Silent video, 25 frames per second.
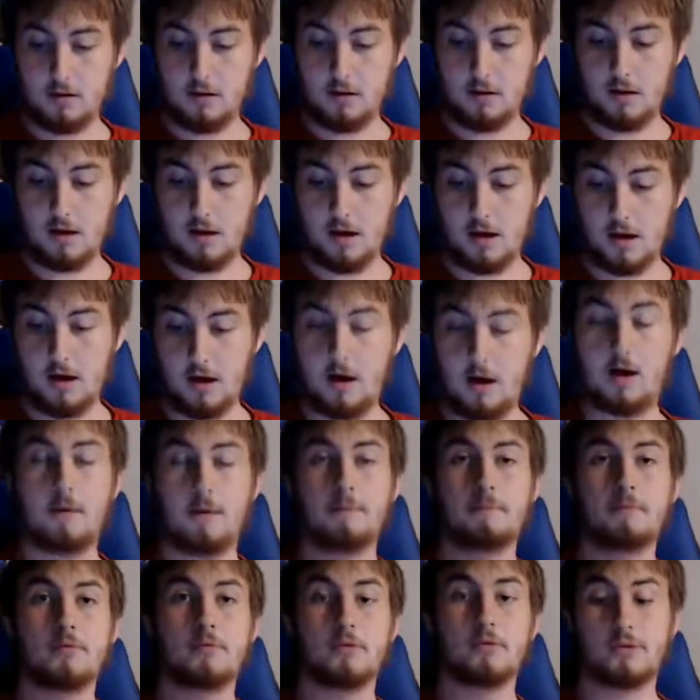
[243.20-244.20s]

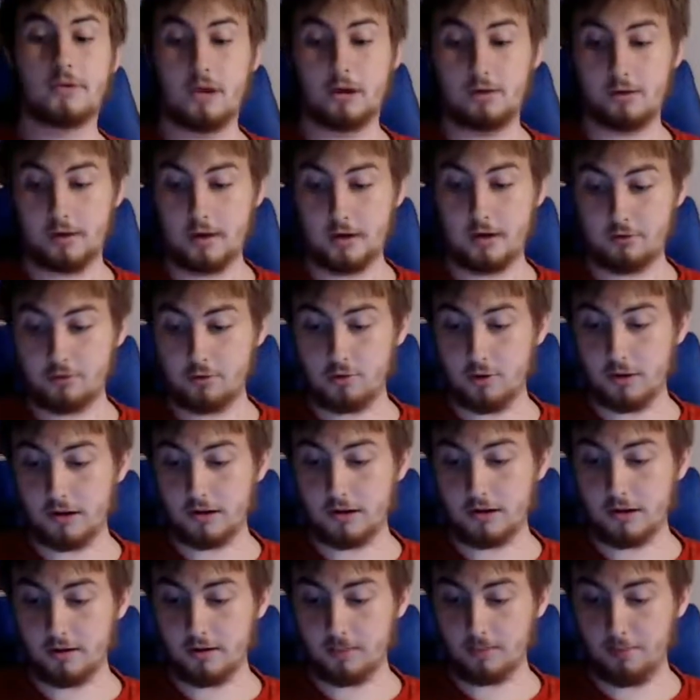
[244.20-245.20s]
So we got
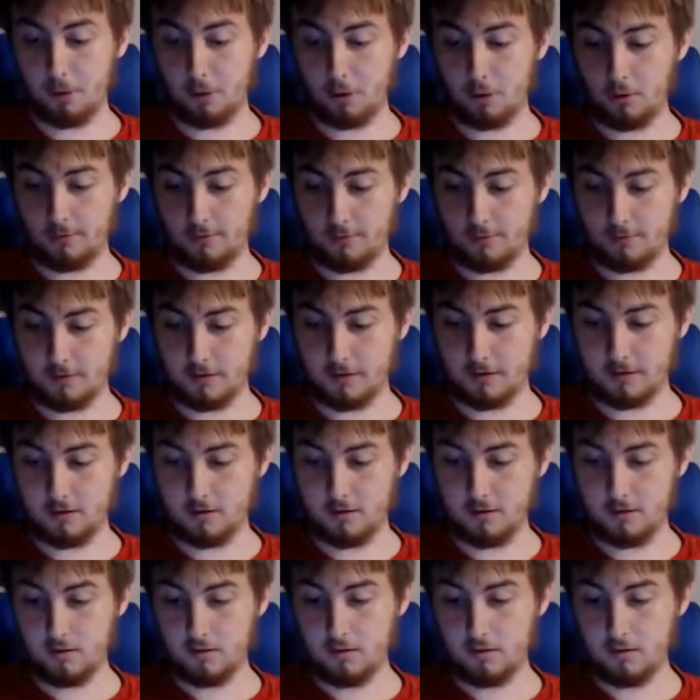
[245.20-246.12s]
Truex on the pole for the